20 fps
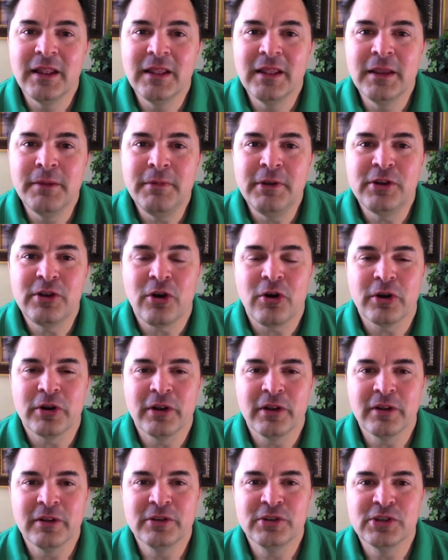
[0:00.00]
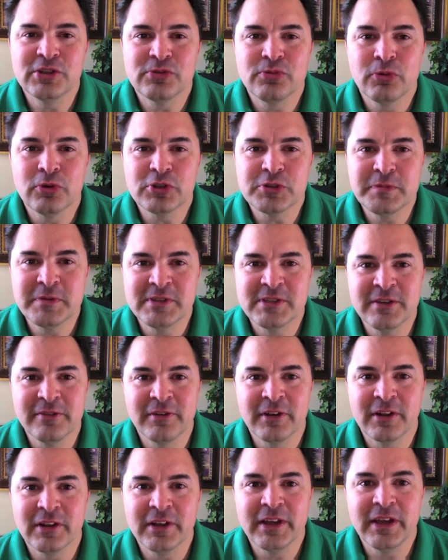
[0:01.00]
let me talk just real
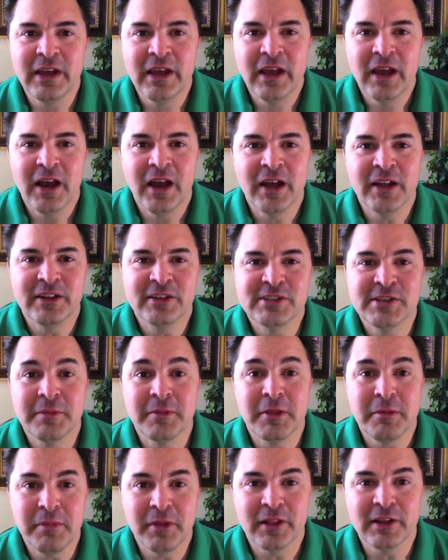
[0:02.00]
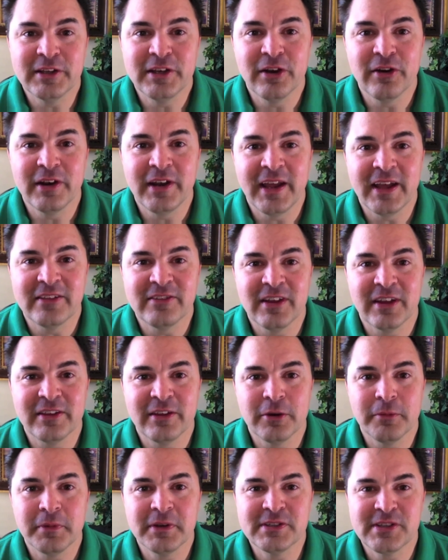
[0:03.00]
specifically to some of the military dads out
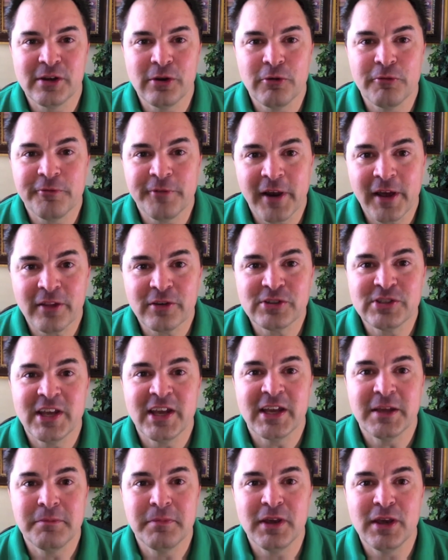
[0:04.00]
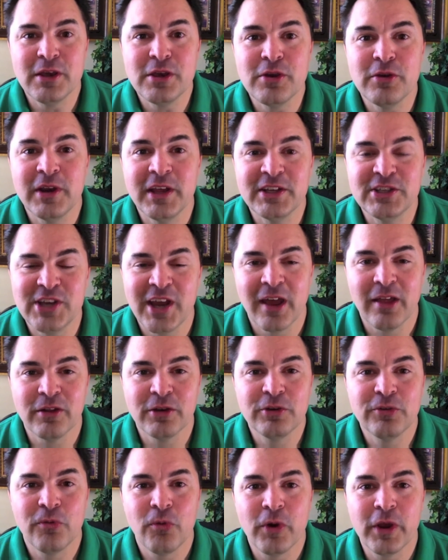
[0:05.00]
there, because I know Father's Day can be a unique
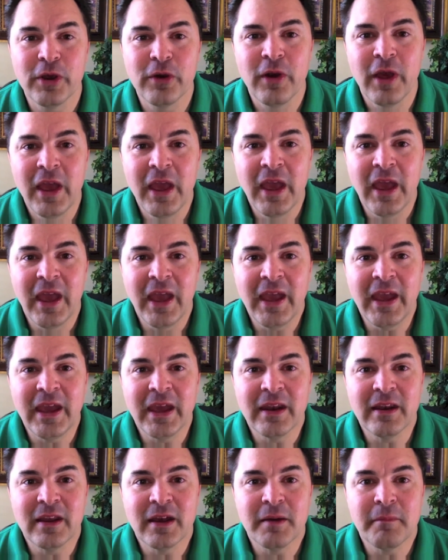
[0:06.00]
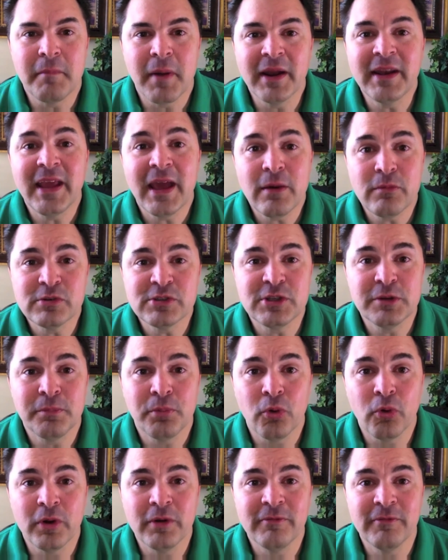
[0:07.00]
challenge for you. And my dad was
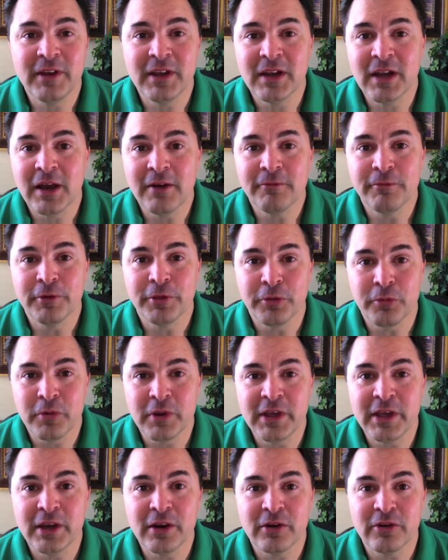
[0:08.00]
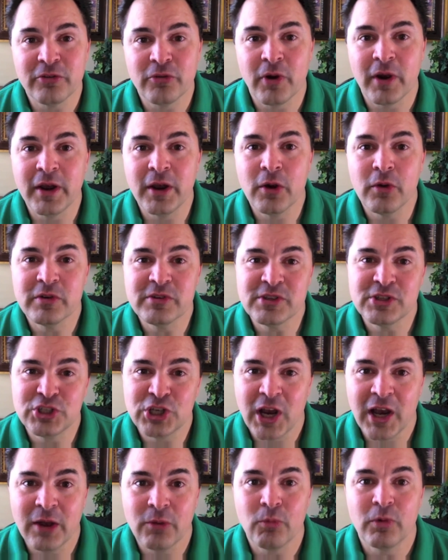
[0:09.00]
deployed in Vietnam for 3 years, so I know as a
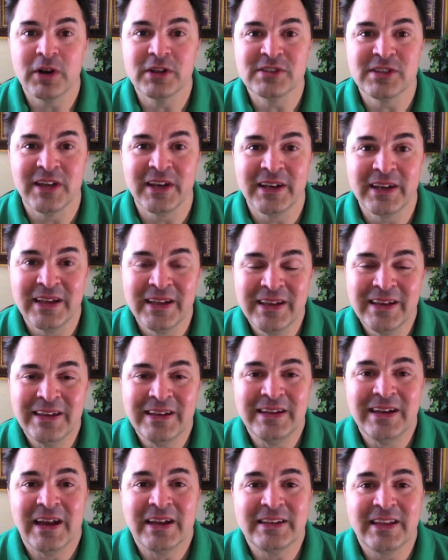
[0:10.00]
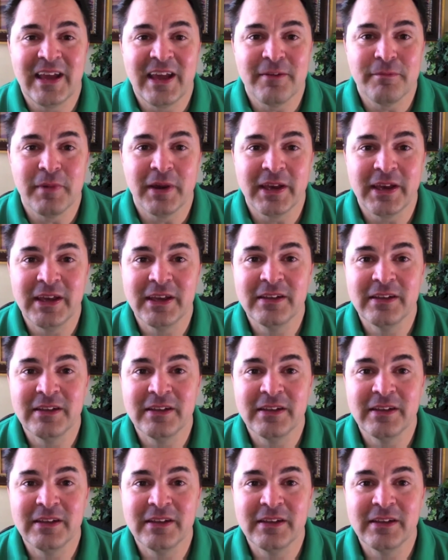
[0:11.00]
child what it's like not to have my